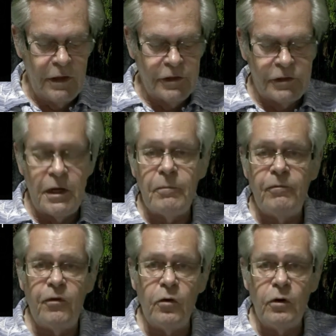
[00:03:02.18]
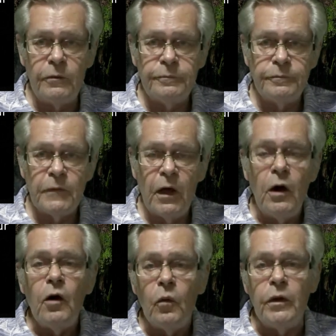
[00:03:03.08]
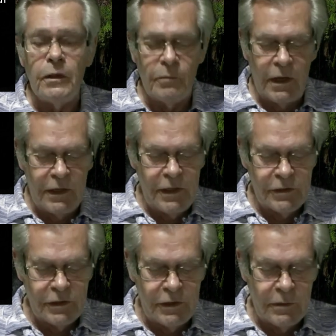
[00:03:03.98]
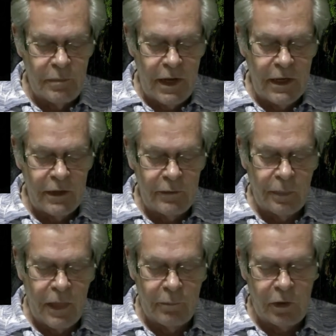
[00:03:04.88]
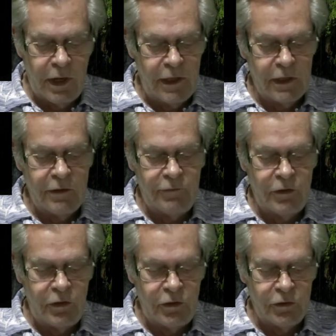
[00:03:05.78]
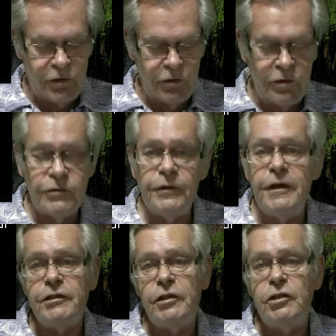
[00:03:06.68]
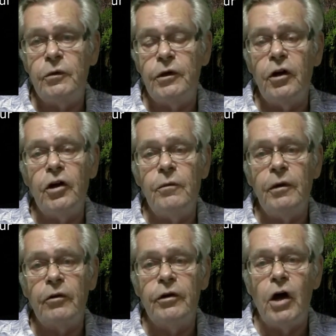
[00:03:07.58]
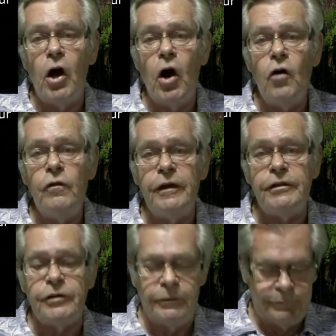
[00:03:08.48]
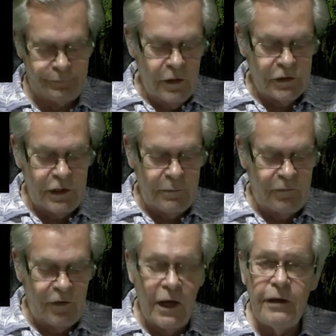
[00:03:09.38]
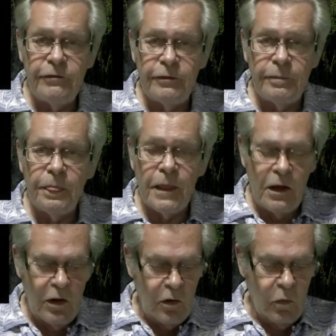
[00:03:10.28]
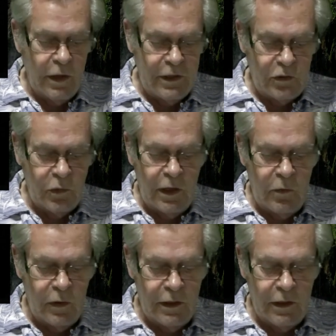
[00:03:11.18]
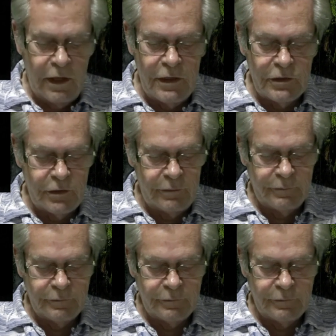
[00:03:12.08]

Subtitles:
Step 4. When the money is in the bank, apply to convert your tourist visa to a non-immigrant O visa. Step 5. Wait 21 days.